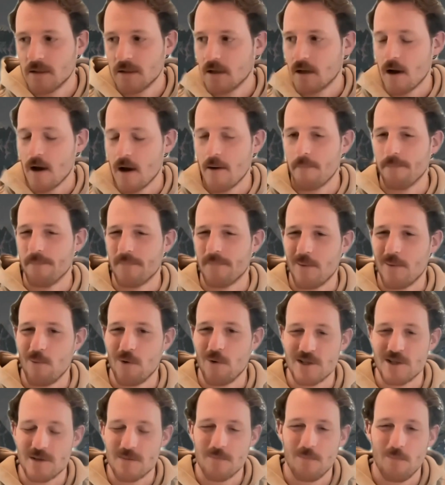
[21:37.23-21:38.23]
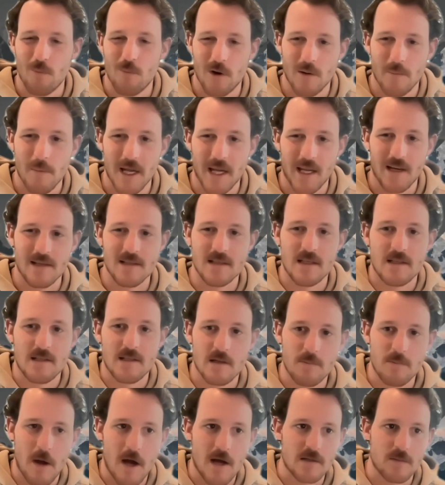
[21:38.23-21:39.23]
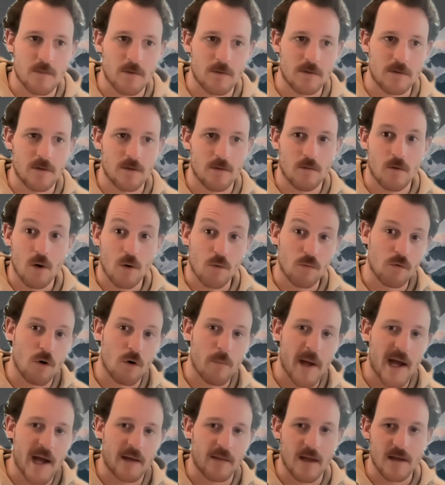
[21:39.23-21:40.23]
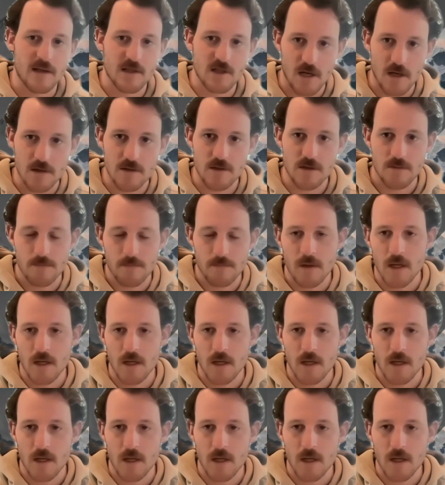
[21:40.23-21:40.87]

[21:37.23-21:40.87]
And we just want to make it as easy as possible to roll back that change.